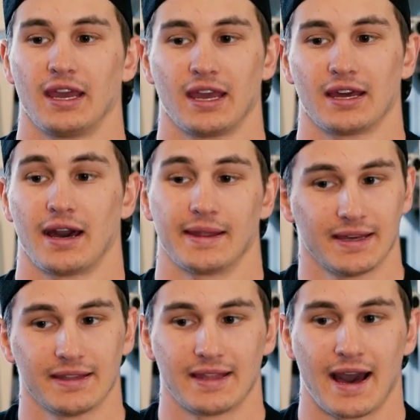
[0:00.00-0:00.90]
And I
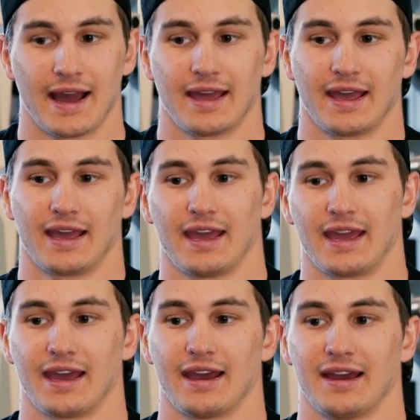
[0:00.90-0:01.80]
did that,
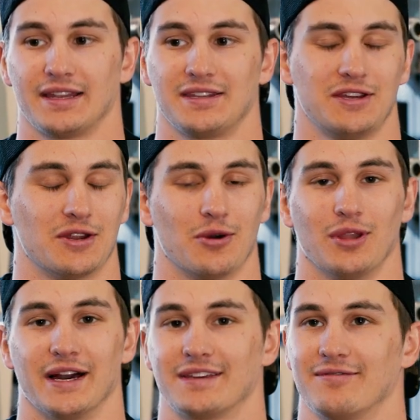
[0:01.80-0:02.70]
and you know,
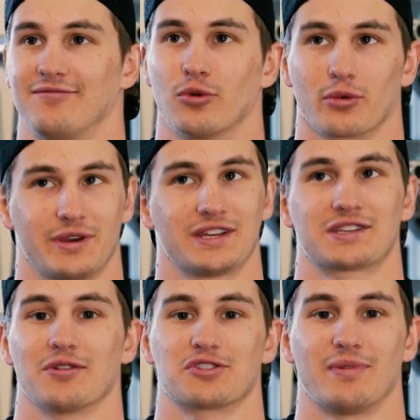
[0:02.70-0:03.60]
like 4 weeks
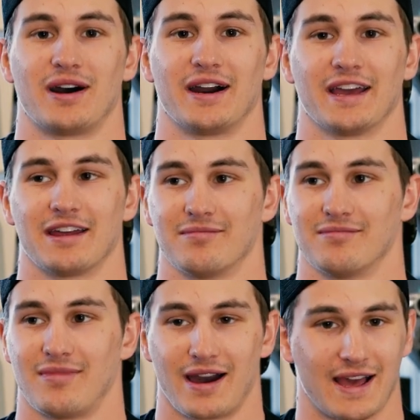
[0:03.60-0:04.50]
goes by
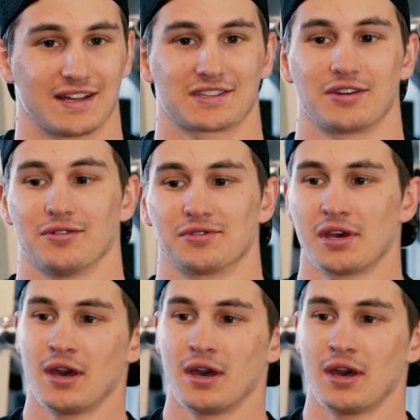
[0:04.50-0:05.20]
and my ass goes,